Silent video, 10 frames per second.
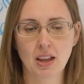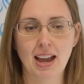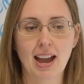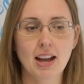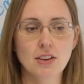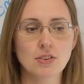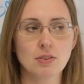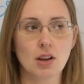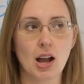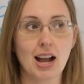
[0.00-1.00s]
And
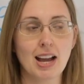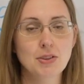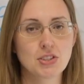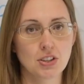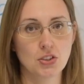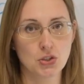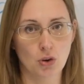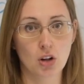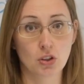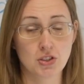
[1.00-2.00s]
I still
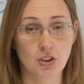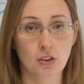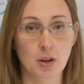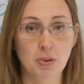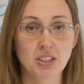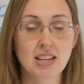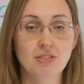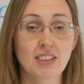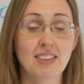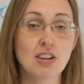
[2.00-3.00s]
strongly, strongly believe
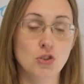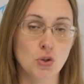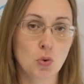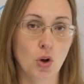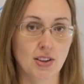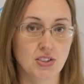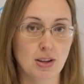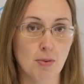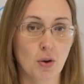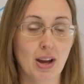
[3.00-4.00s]
that they do cause SIBO,